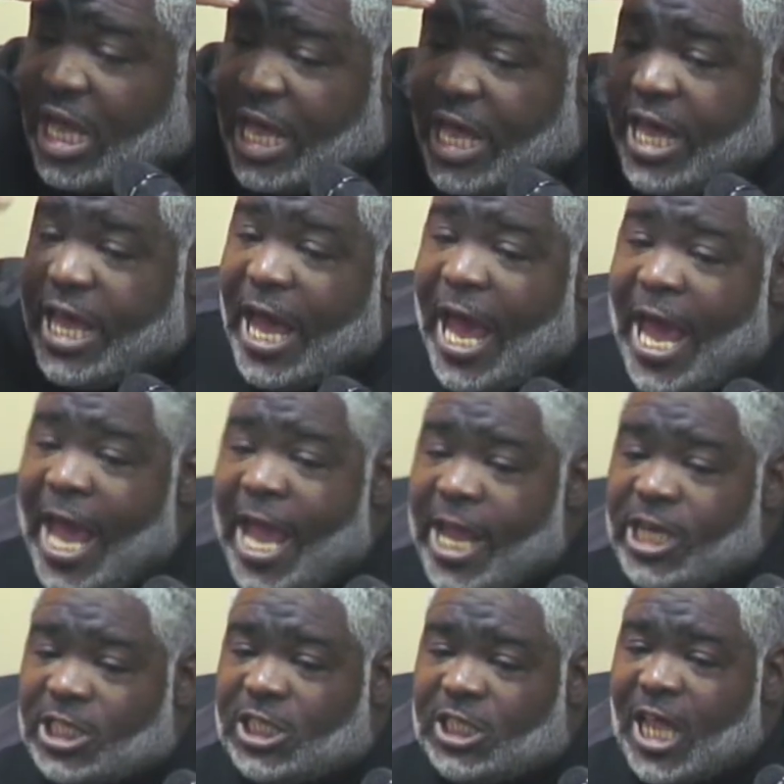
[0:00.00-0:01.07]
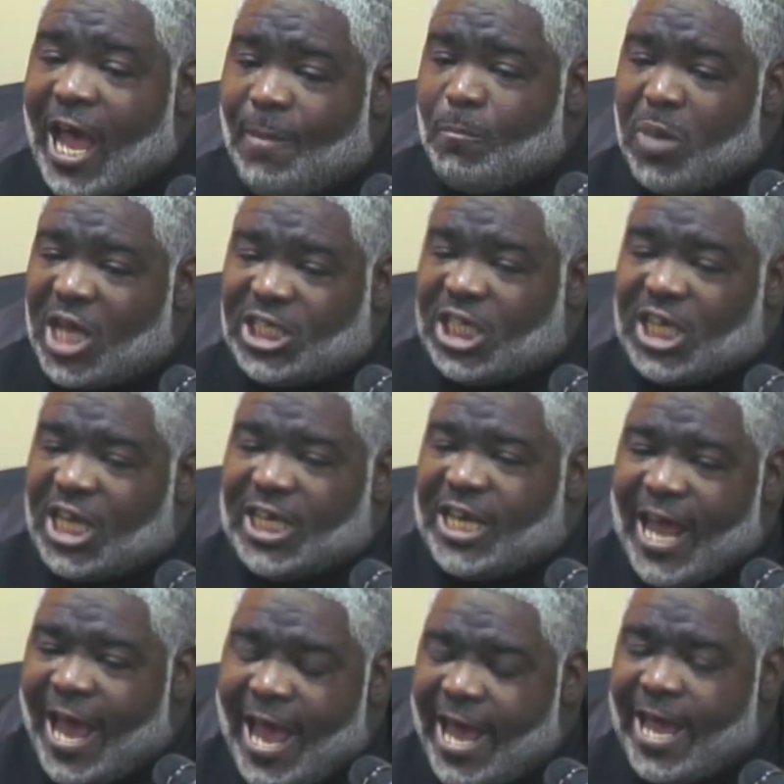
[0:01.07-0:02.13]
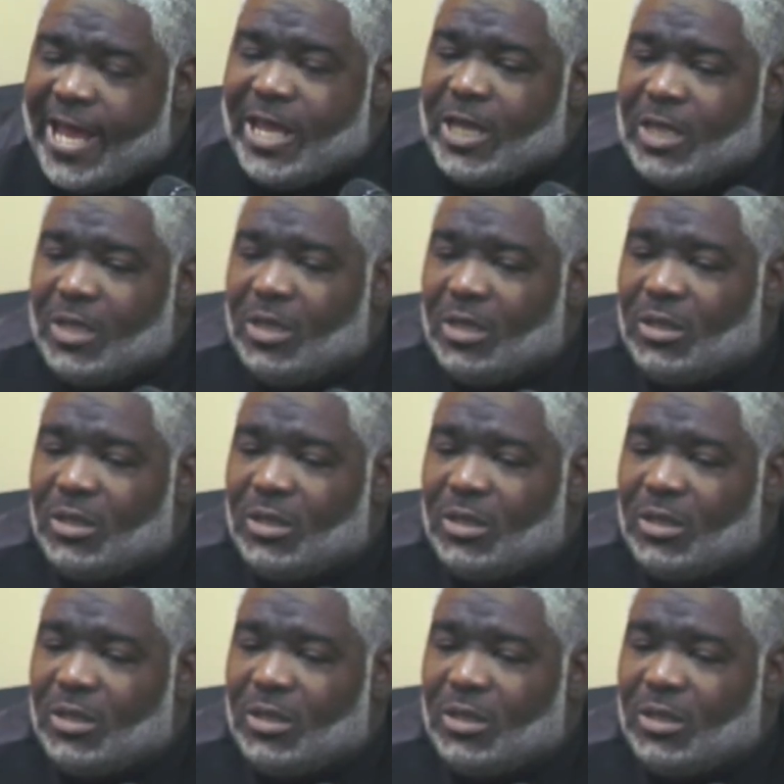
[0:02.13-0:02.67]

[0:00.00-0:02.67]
He aged that much in a day